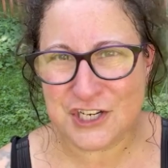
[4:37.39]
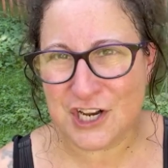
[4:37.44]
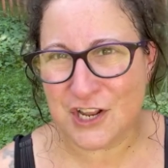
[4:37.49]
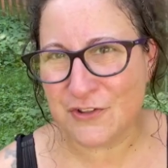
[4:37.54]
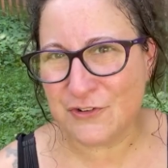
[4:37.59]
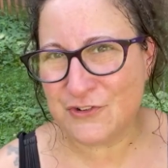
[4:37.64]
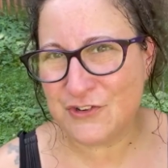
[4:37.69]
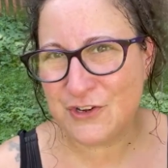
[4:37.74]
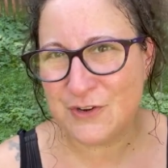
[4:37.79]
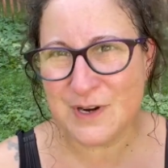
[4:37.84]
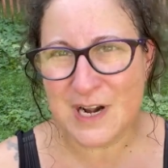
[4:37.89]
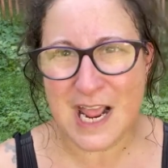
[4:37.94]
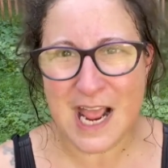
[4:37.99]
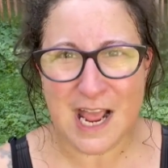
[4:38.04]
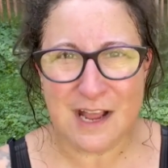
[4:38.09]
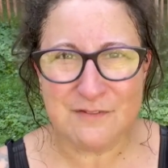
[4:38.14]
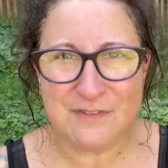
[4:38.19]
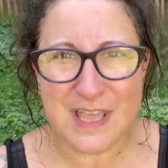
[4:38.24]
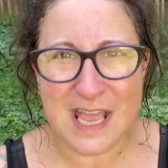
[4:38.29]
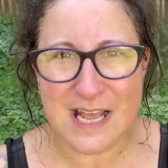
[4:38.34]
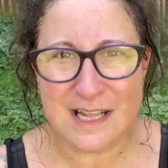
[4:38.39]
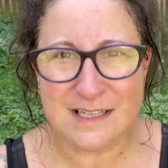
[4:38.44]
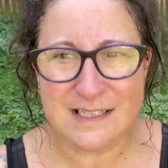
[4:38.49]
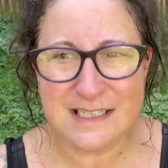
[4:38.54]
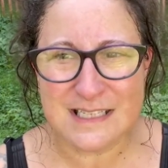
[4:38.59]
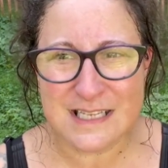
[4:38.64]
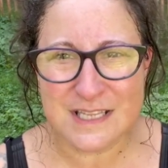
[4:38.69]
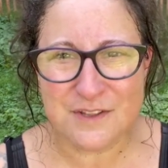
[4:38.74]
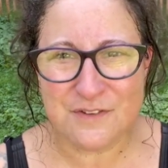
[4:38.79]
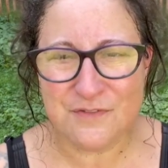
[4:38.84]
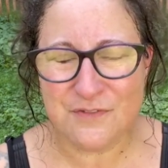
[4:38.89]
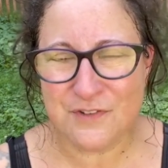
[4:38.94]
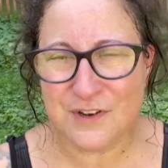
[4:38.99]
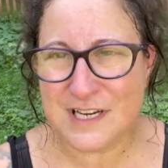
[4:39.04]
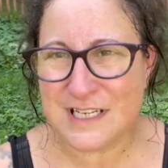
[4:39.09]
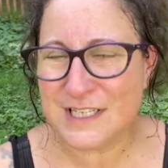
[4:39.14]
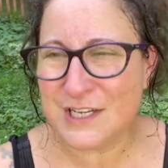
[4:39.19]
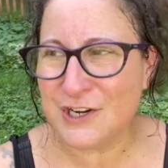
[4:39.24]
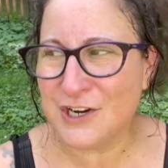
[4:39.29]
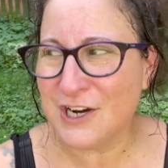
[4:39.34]
another two and a half gallons in the
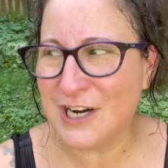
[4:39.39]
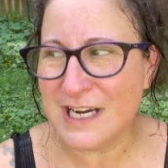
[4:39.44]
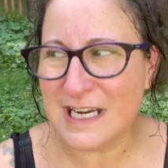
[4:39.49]
freezer,